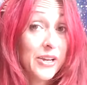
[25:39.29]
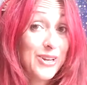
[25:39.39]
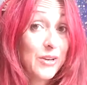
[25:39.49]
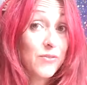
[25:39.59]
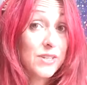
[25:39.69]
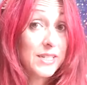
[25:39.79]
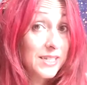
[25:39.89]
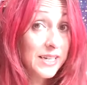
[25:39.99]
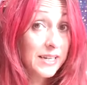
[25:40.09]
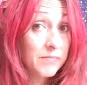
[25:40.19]
You can
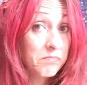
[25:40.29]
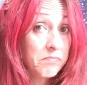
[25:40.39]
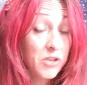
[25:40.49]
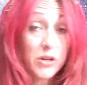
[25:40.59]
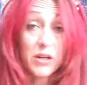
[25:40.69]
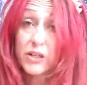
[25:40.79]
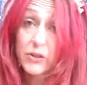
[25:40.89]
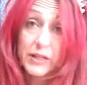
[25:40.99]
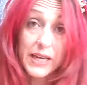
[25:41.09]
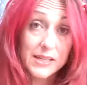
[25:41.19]
resist it, you can
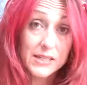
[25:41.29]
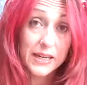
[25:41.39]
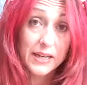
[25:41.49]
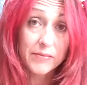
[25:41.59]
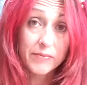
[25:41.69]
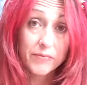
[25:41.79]
argue against it.